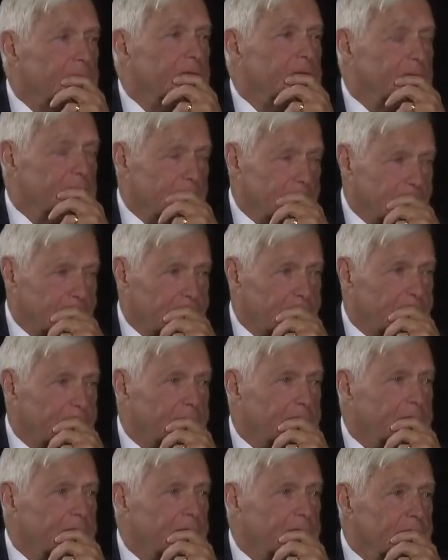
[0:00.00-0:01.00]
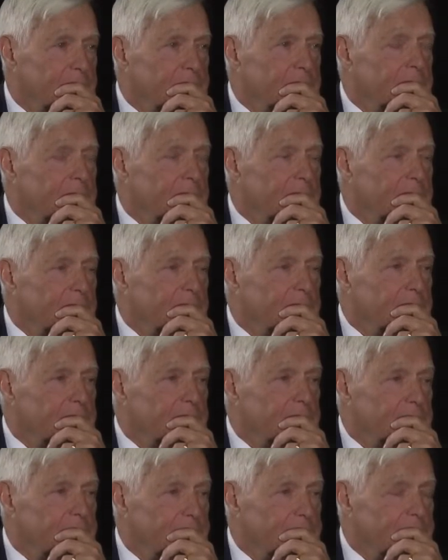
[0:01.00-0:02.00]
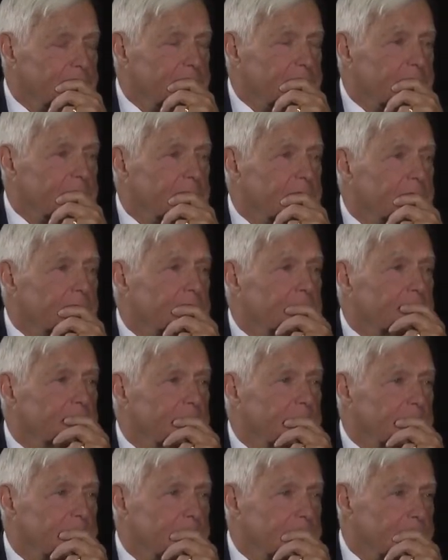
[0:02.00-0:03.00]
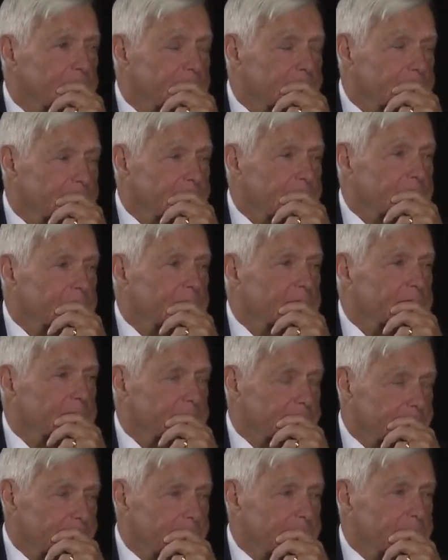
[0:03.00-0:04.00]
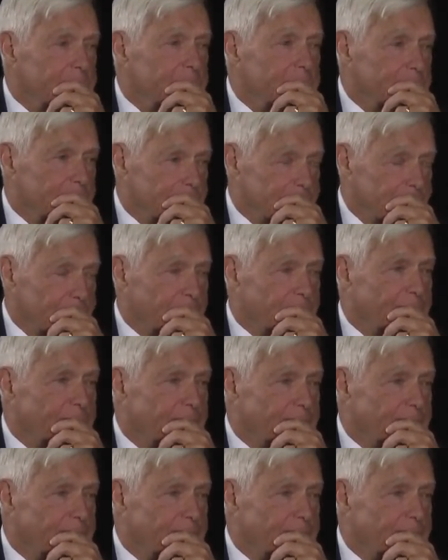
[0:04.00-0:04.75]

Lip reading: I must say I didn't spend enough time at home, but Myrna still loved me and